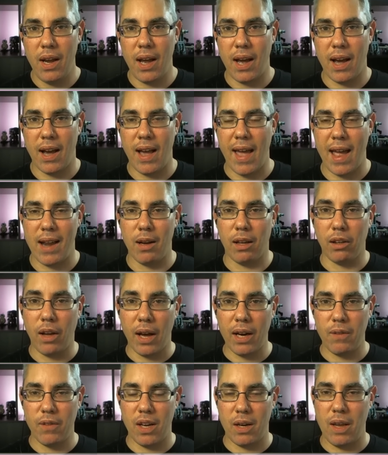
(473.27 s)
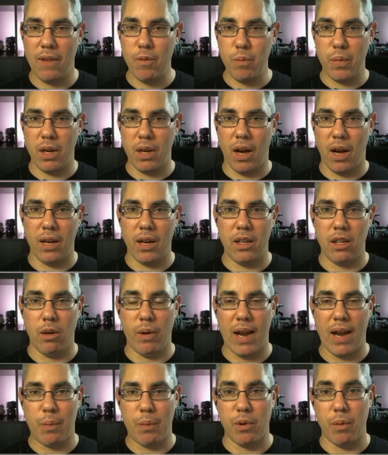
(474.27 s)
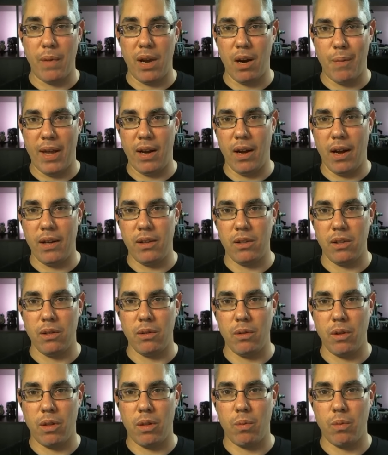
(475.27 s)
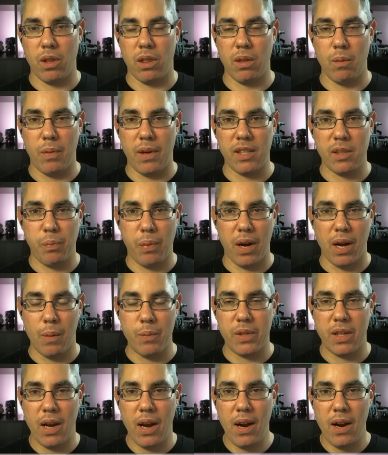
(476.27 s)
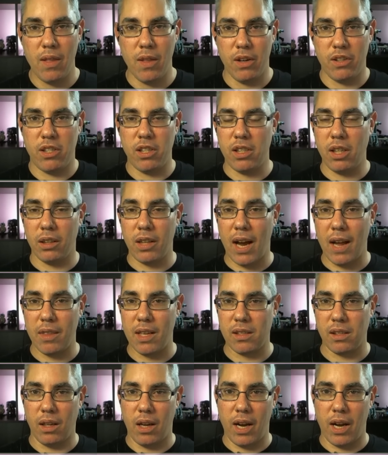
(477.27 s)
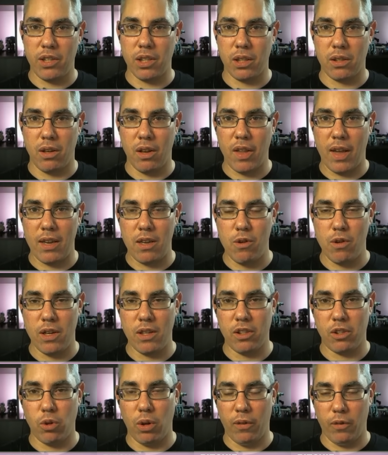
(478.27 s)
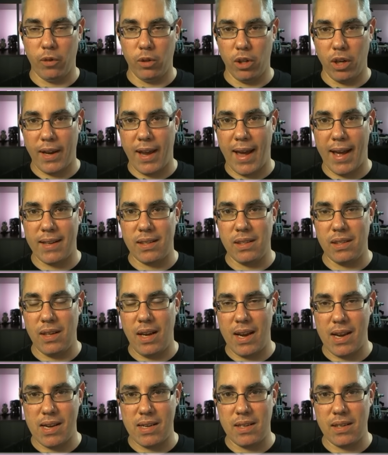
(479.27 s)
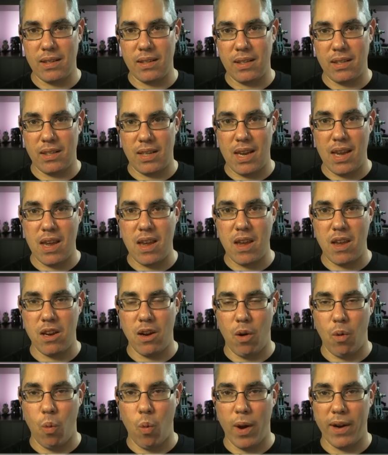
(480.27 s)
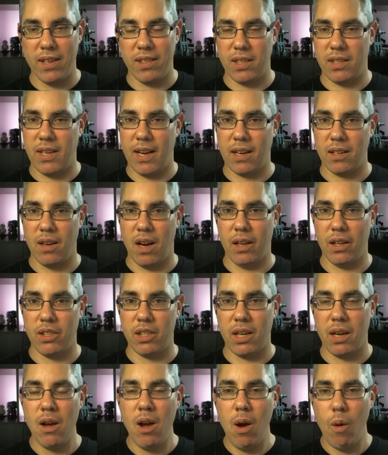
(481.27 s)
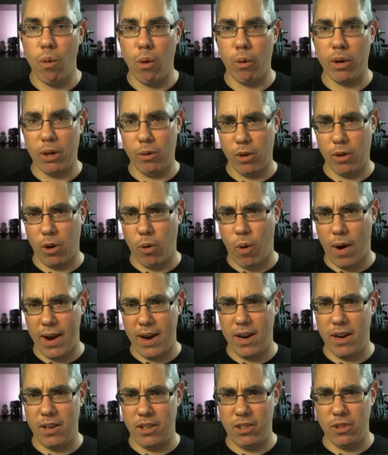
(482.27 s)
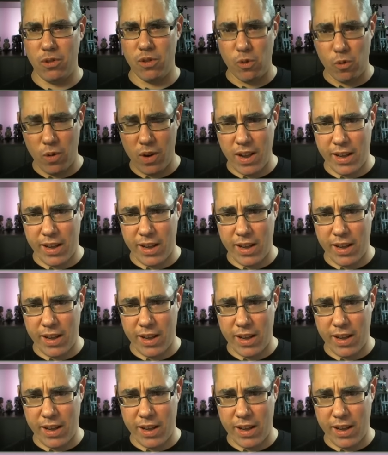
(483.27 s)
uh, and a lot of it, even beyond, you know, what Apple may or may not do with, with the biz pubs, there's just a lot that's logical that you can sort of look at and, and see, you know, what is a technology? What would it require to